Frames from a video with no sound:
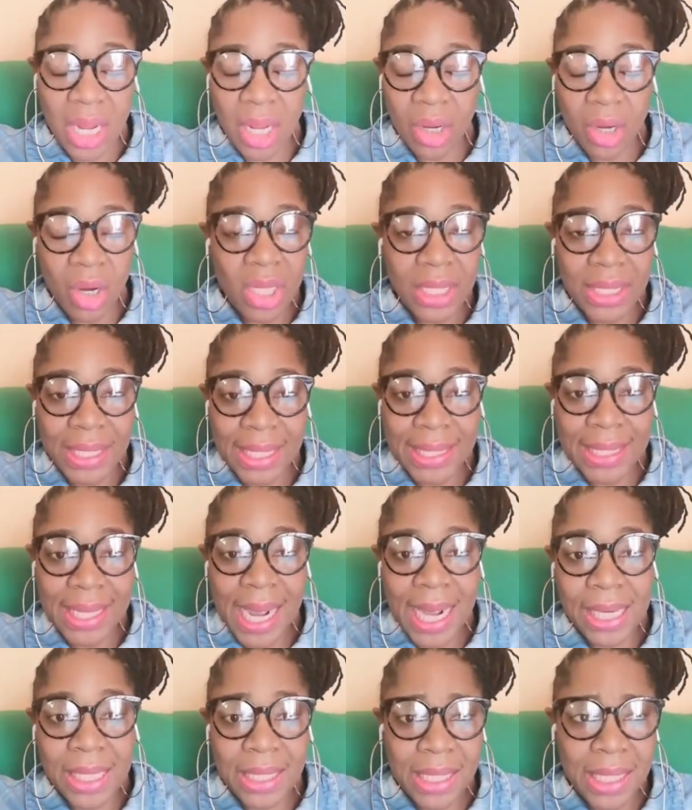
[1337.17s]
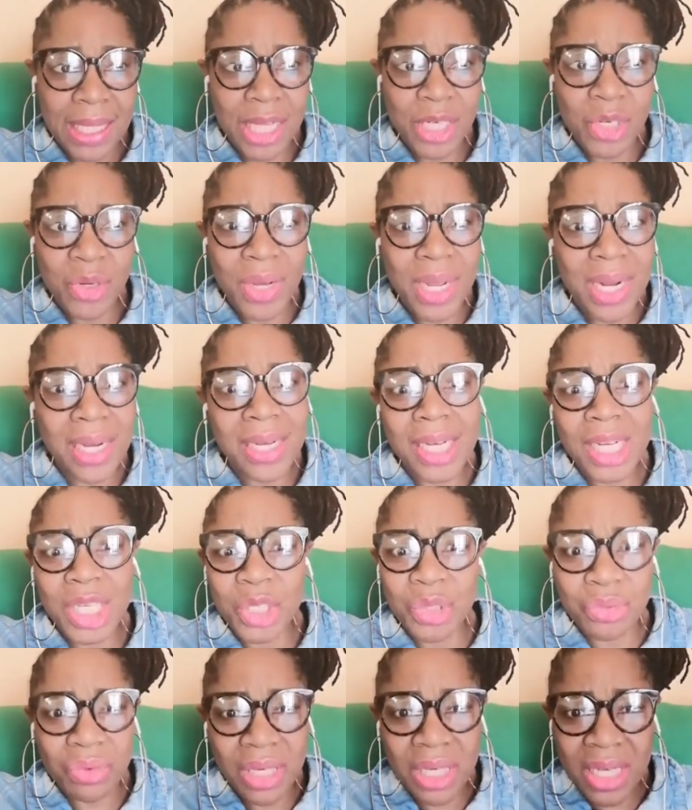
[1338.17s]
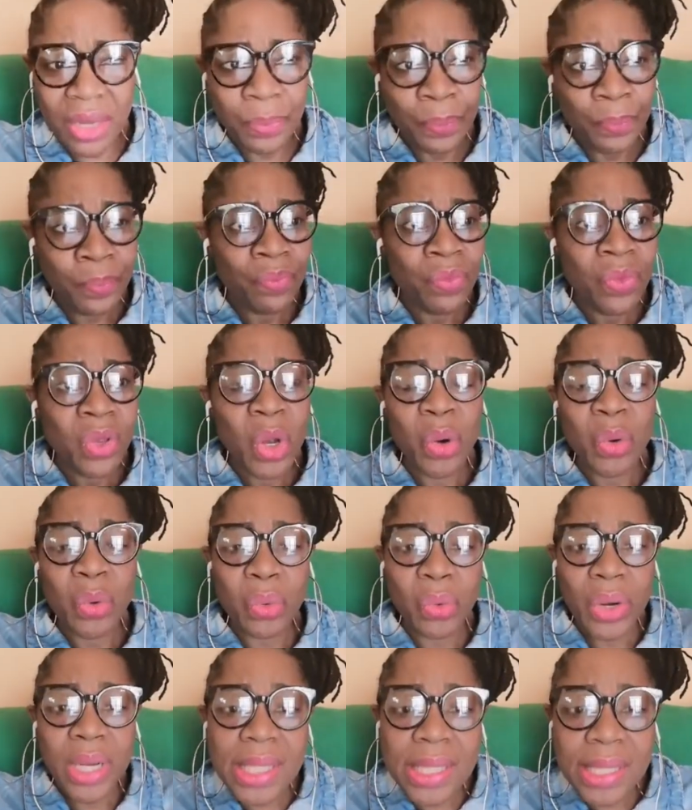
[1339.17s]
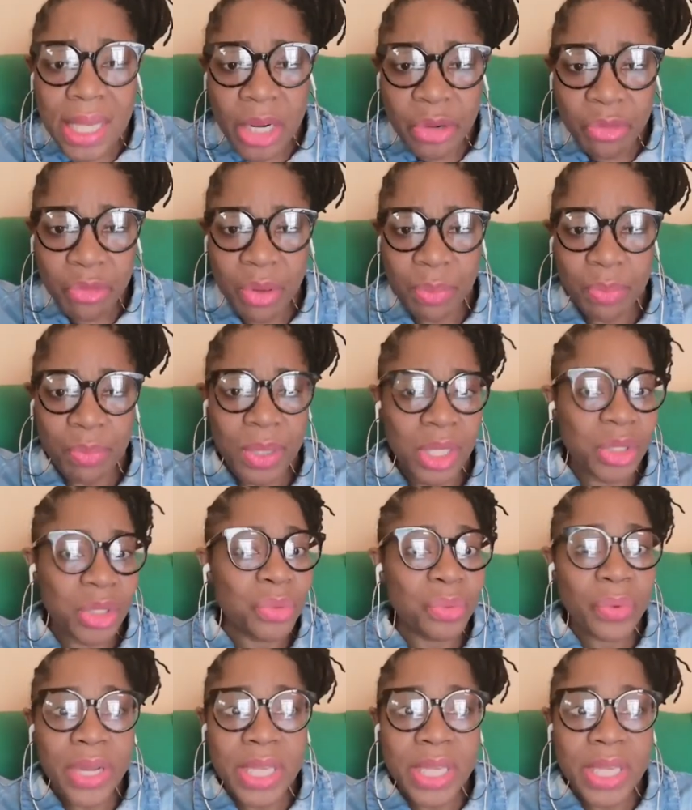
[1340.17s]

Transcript: content calendar that you can literally rinse and repeat,